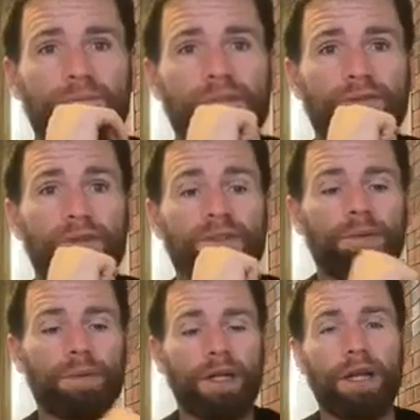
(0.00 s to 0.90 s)
defrost it
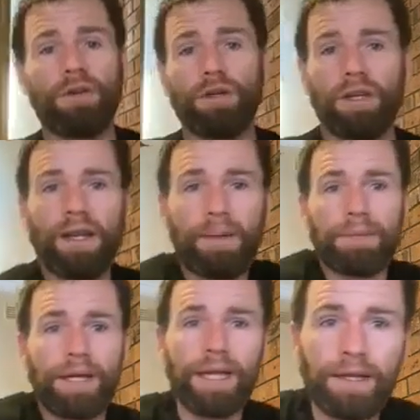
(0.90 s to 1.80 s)
when we're going to cook it up
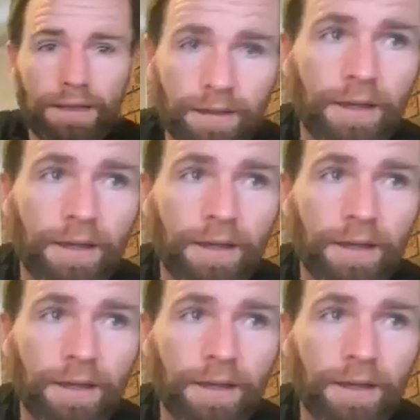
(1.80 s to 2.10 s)
and eat it.